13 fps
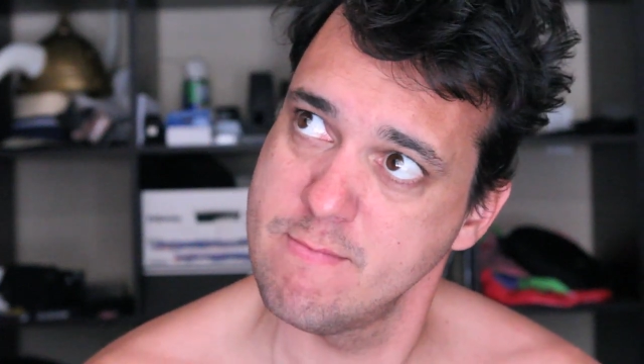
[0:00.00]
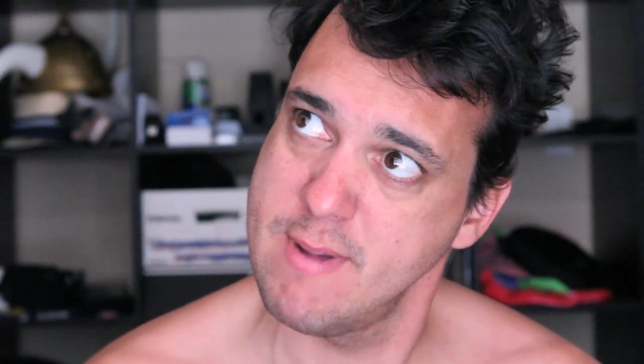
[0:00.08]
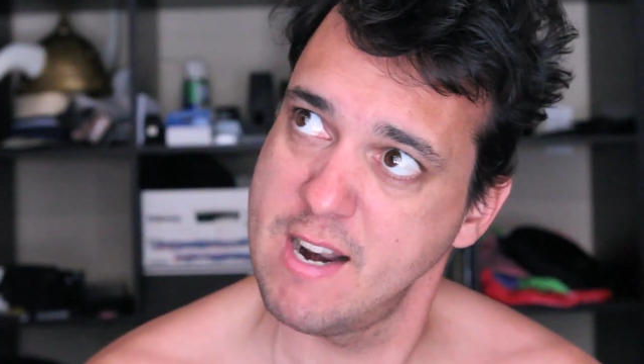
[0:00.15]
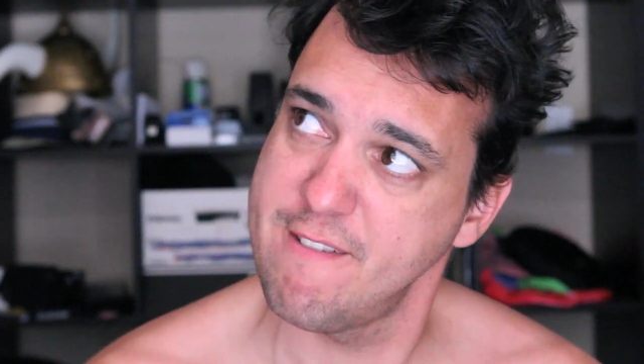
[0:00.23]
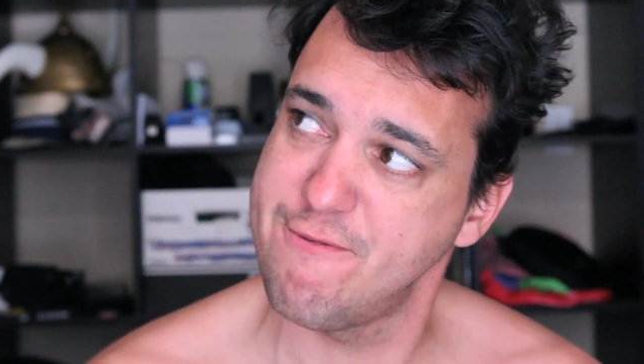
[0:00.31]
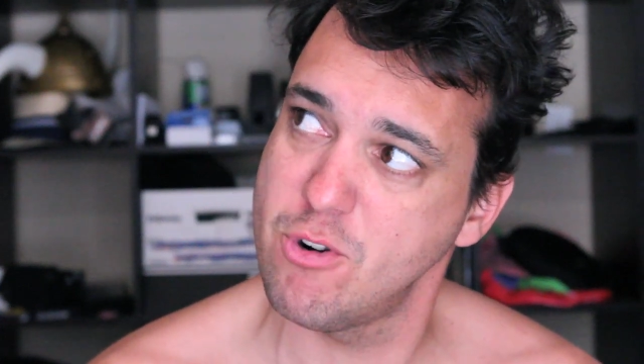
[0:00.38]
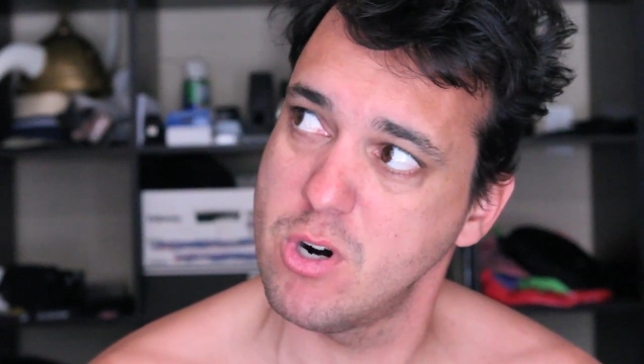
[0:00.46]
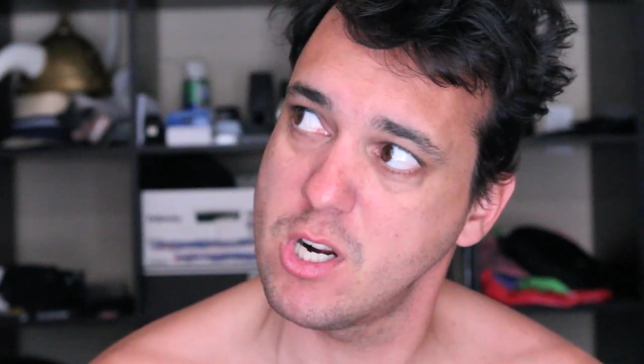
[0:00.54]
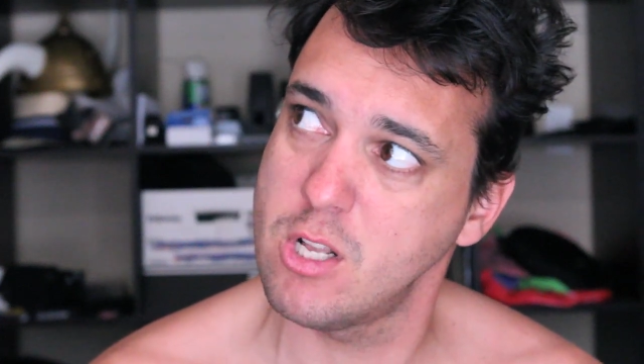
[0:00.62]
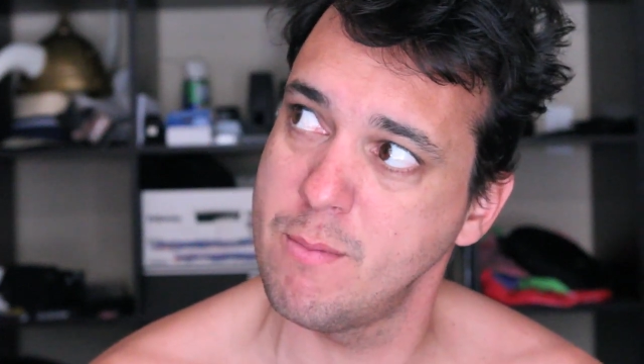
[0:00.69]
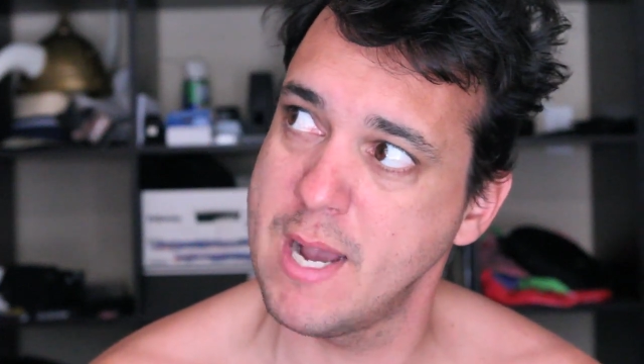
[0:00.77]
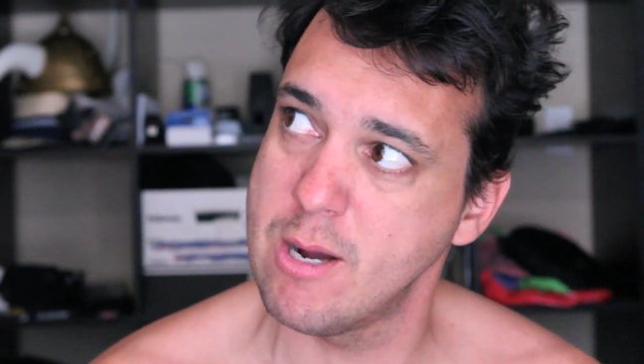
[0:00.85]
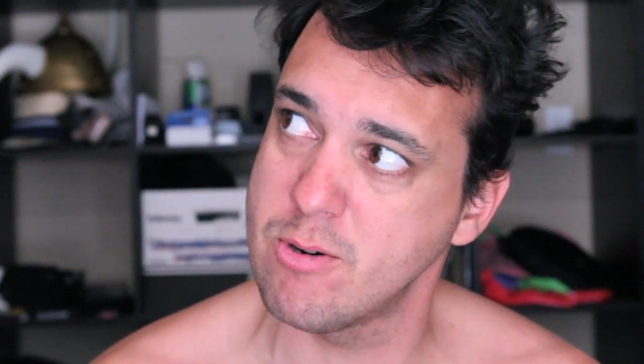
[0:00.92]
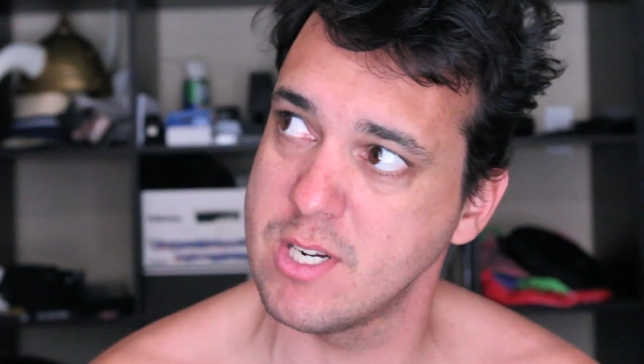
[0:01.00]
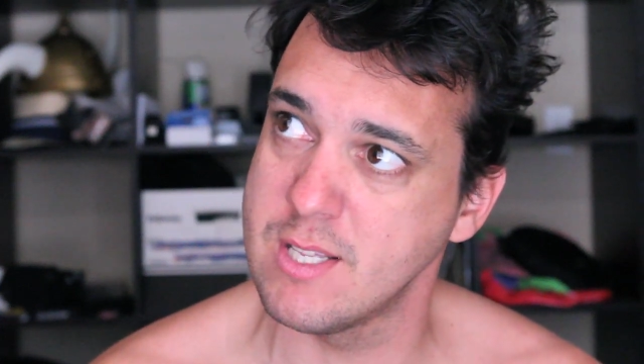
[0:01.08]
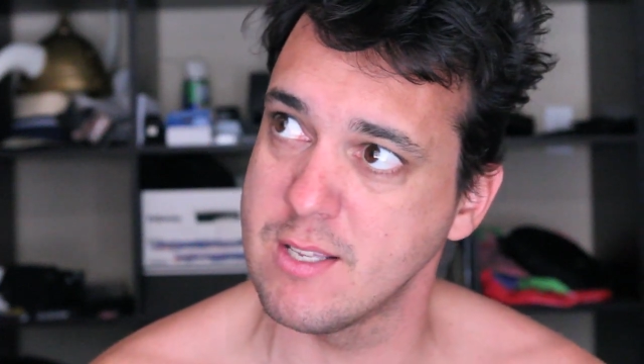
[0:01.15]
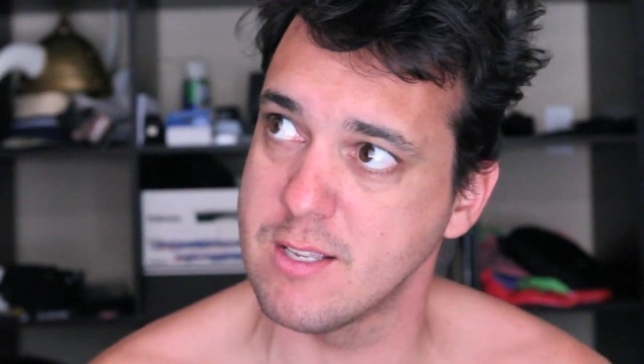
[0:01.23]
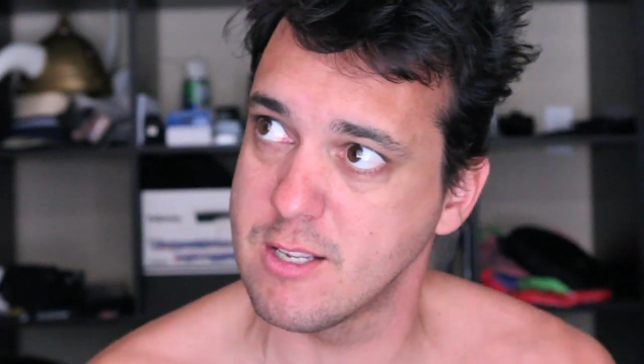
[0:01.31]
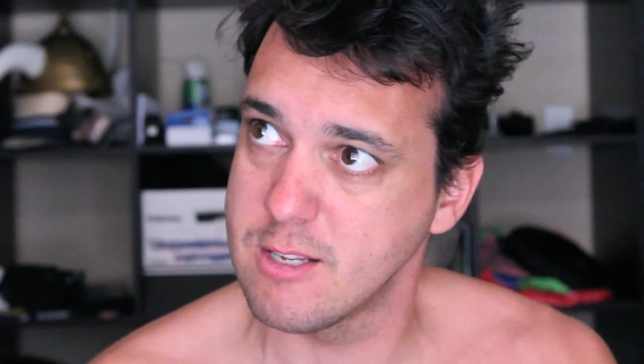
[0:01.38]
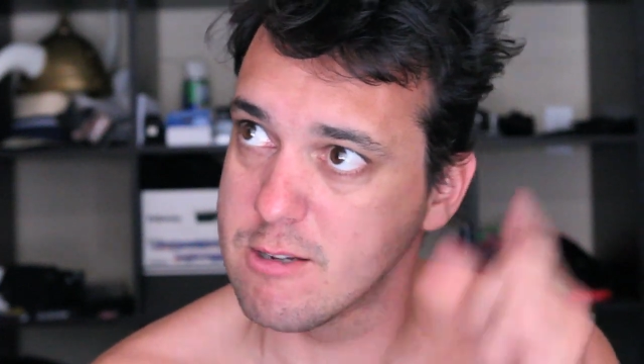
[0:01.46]
metaphorical
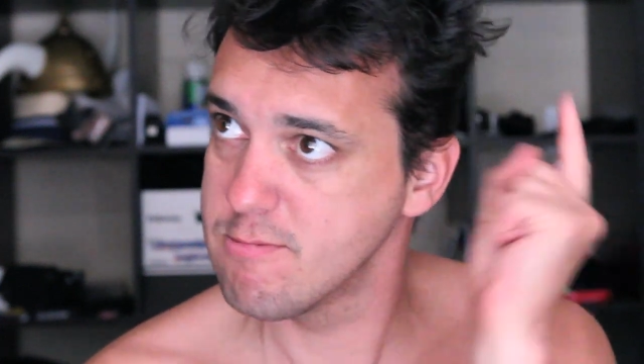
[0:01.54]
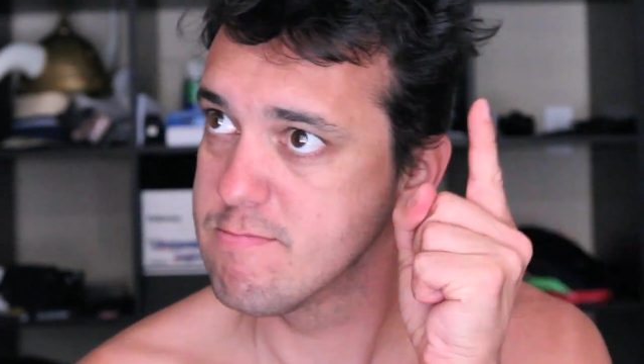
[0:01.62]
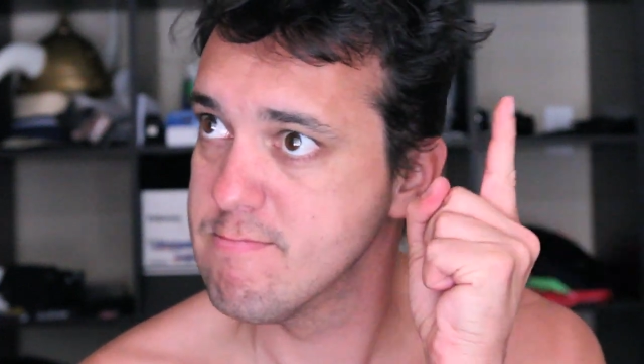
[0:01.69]
mountains.